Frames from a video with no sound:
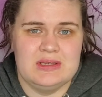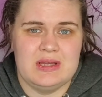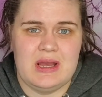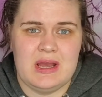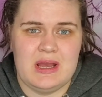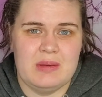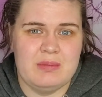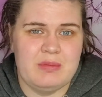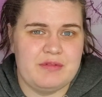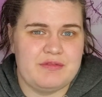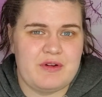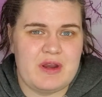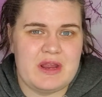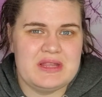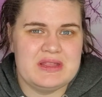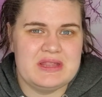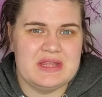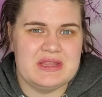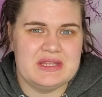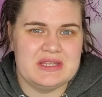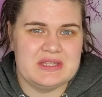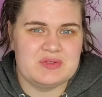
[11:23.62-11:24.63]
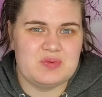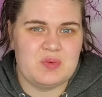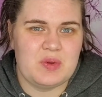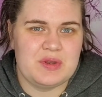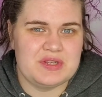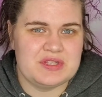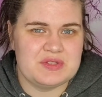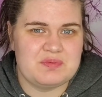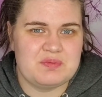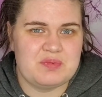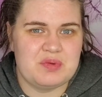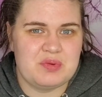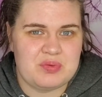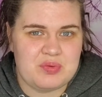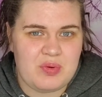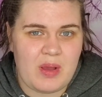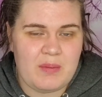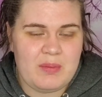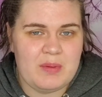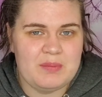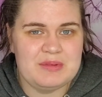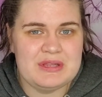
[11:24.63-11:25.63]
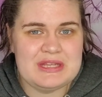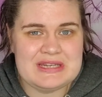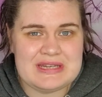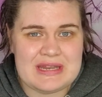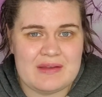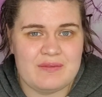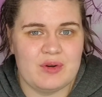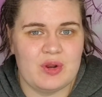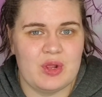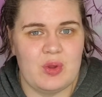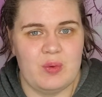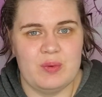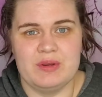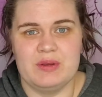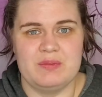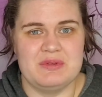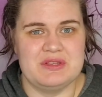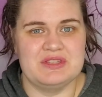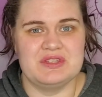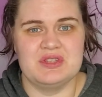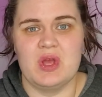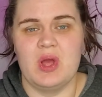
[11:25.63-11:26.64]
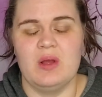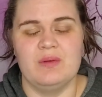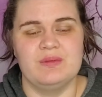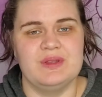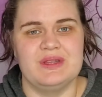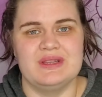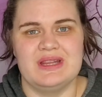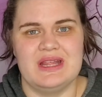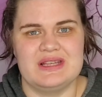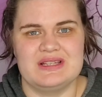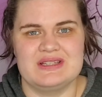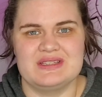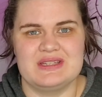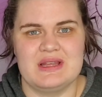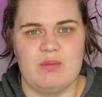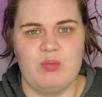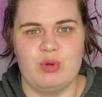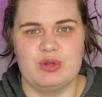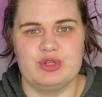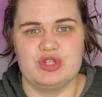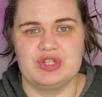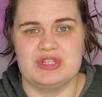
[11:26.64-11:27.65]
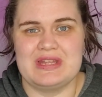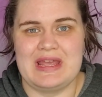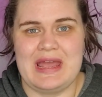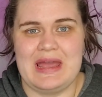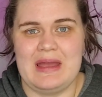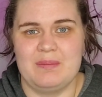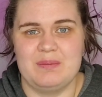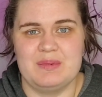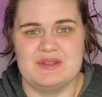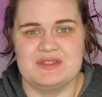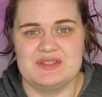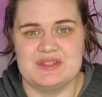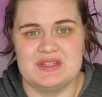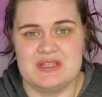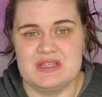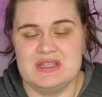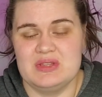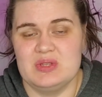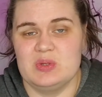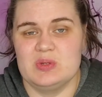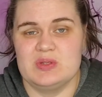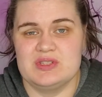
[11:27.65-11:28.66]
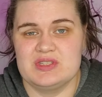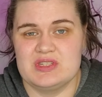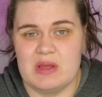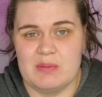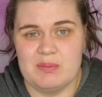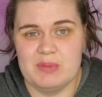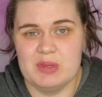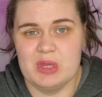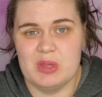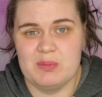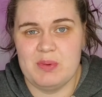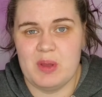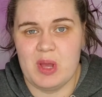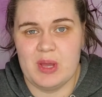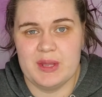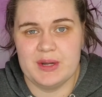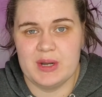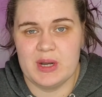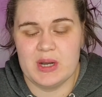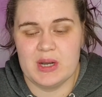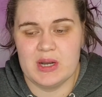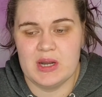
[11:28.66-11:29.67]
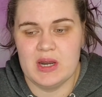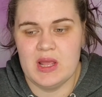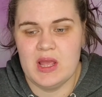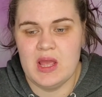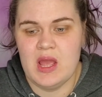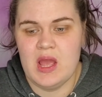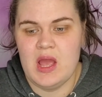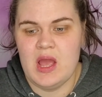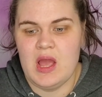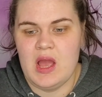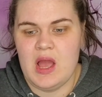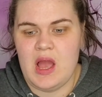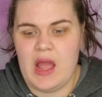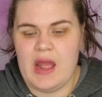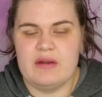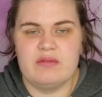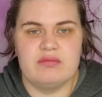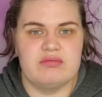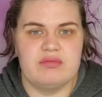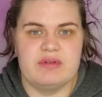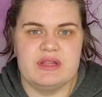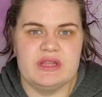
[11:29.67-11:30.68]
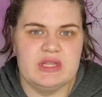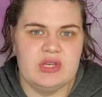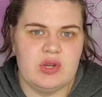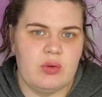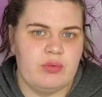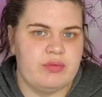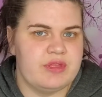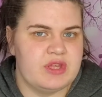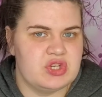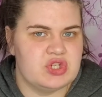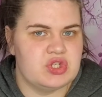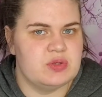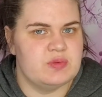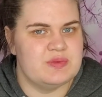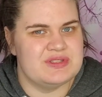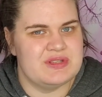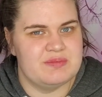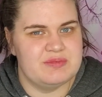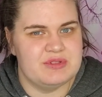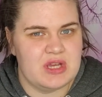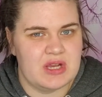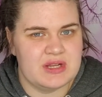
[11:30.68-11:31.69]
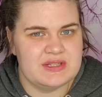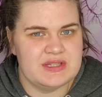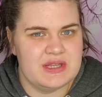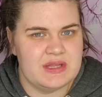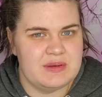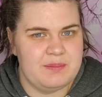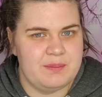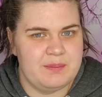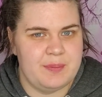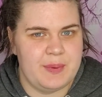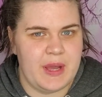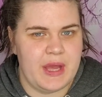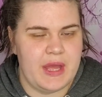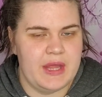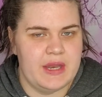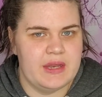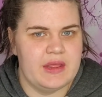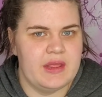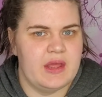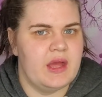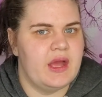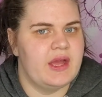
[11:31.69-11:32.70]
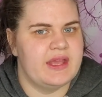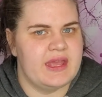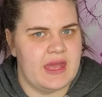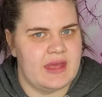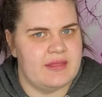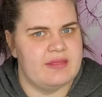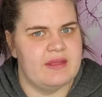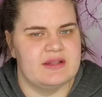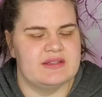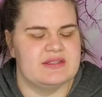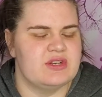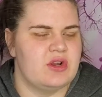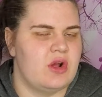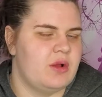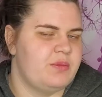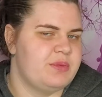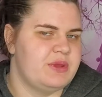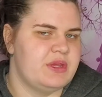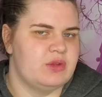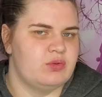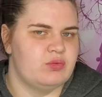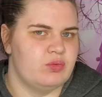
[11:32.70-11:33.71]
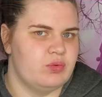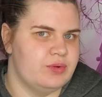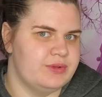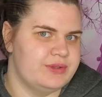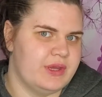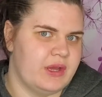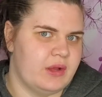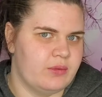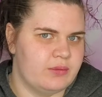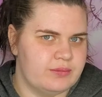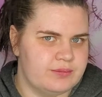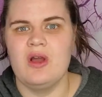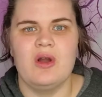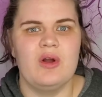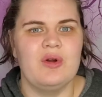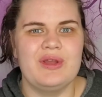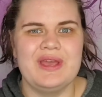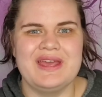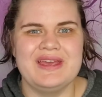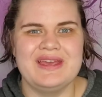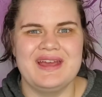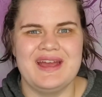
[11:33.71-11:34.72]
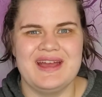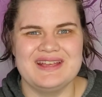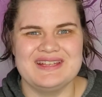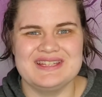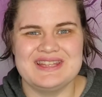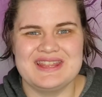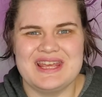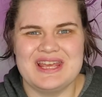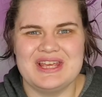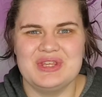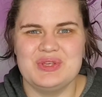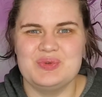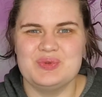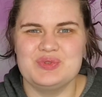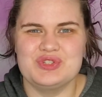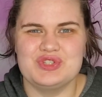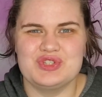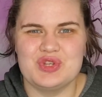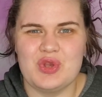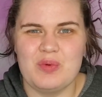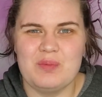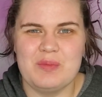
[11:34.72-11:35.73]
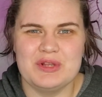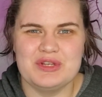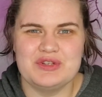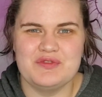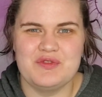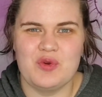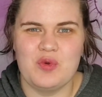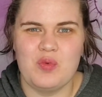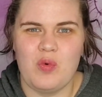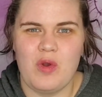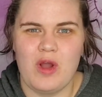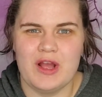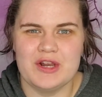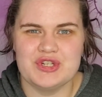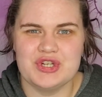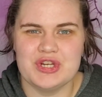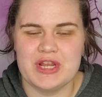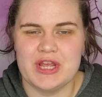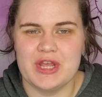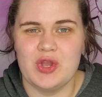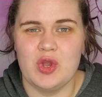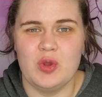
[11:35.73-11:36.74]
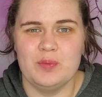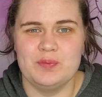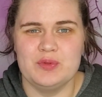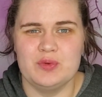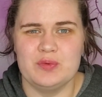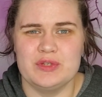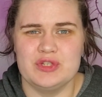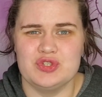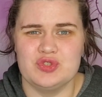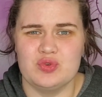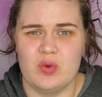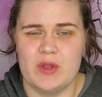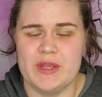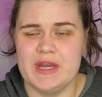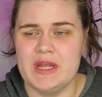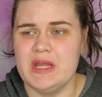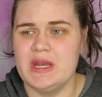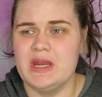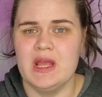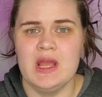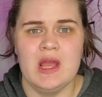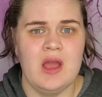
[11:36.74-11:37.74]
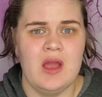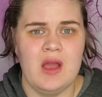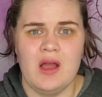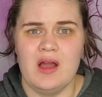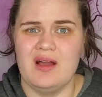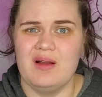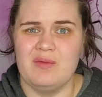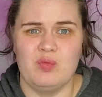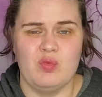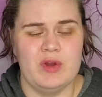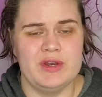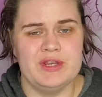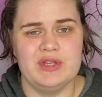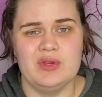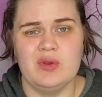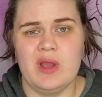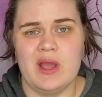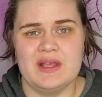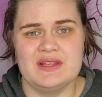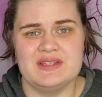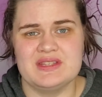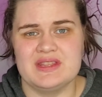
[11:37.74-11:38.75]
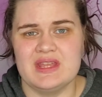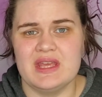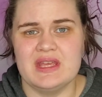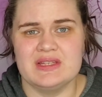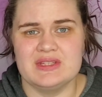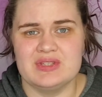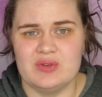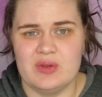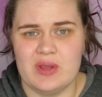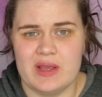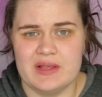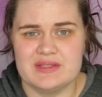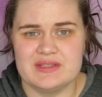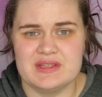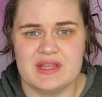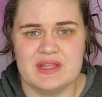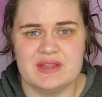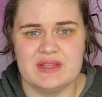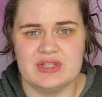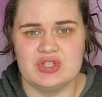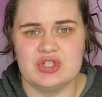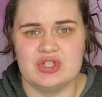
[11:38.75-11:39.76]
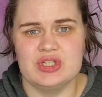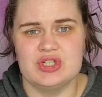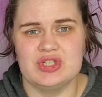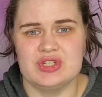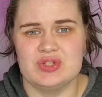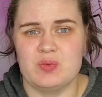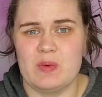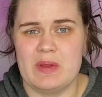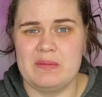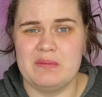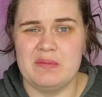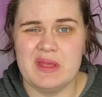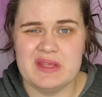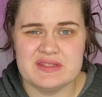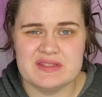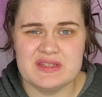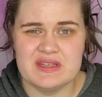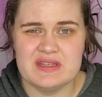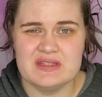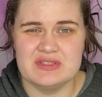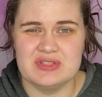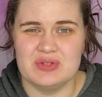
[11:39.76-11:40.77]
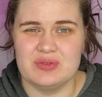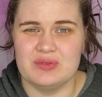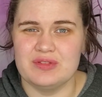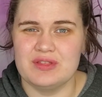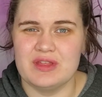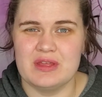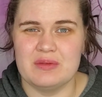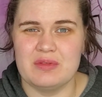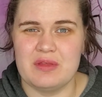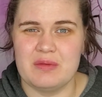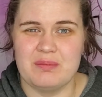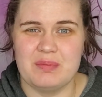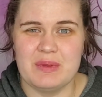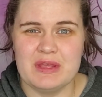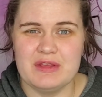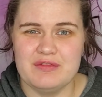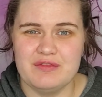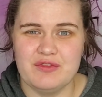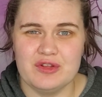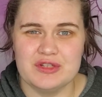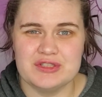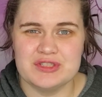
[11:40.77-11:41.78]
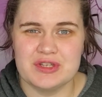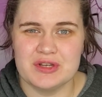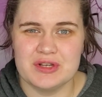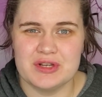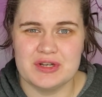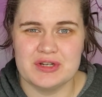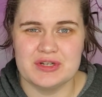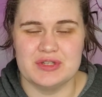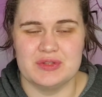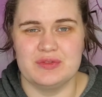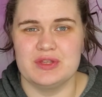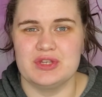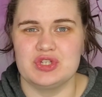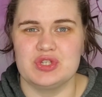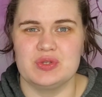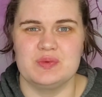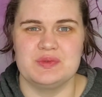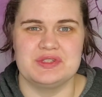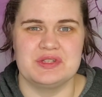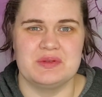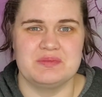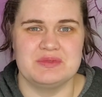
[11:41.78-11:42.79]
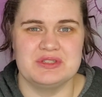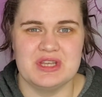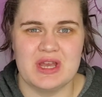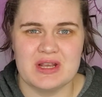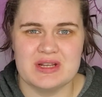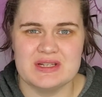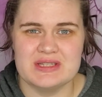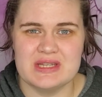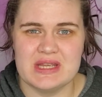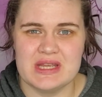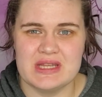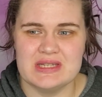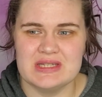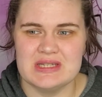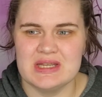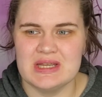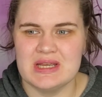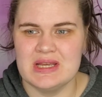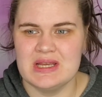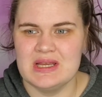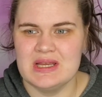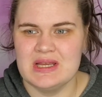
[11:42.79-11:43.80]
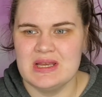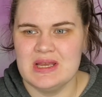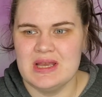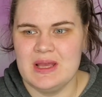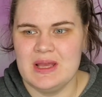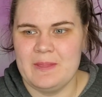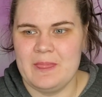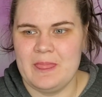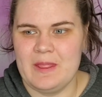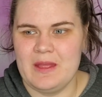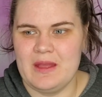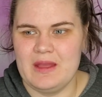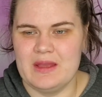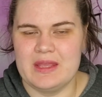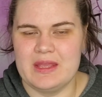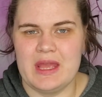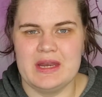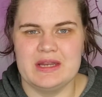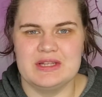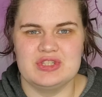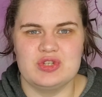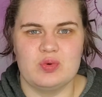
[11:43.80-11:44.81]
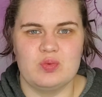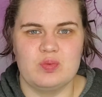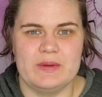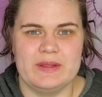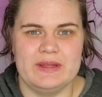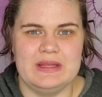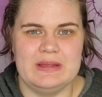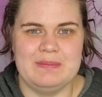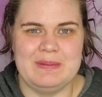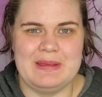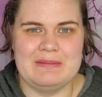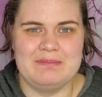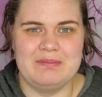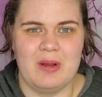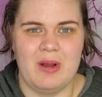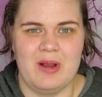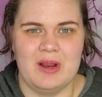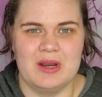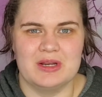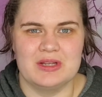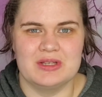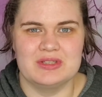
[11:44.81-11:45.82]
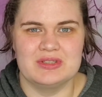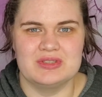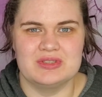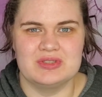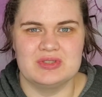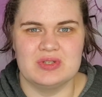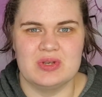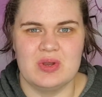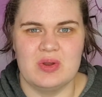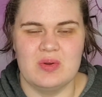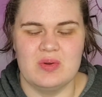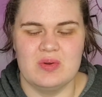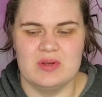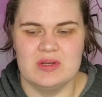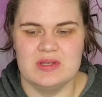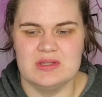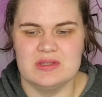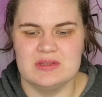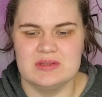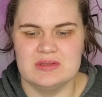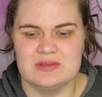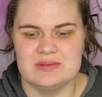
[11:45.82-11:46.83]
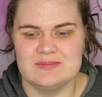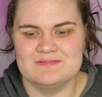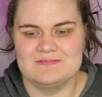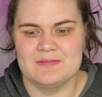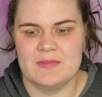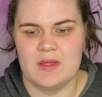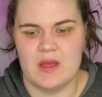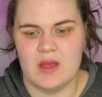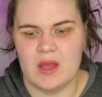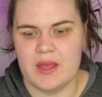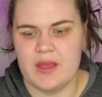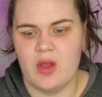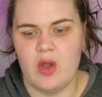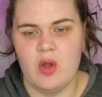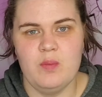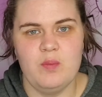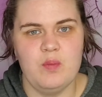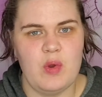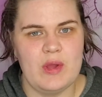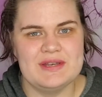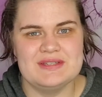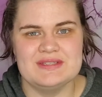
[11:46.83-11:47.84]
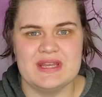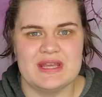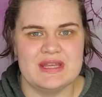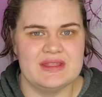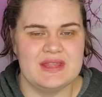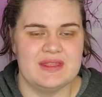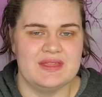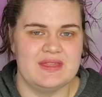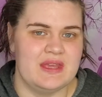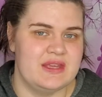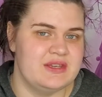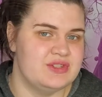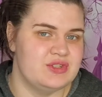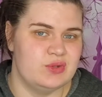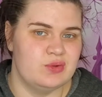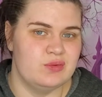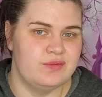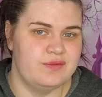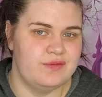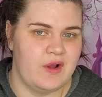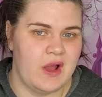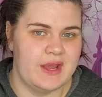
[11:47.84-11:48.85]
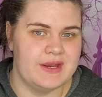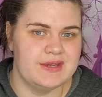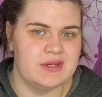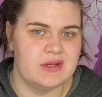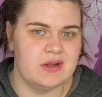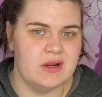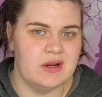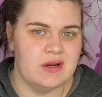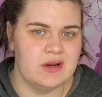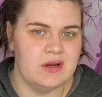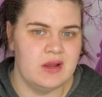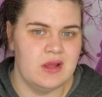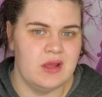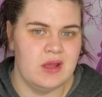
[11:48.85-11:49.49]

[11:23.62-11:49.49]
I'm afraid that this one is probably never going to be solved unless someone just happens to either stumble upon her. I really don't think she was abducted, but again, that's not being ruled out. Okay, guys, thank you so much for watching. I hope you enjoyed it. What do you guys think? Do you guys think that she just went missing? Do you think that Bigfoot took her? Do you think she was abducted? Again, it's a really big park, so I hope one day that they do find her,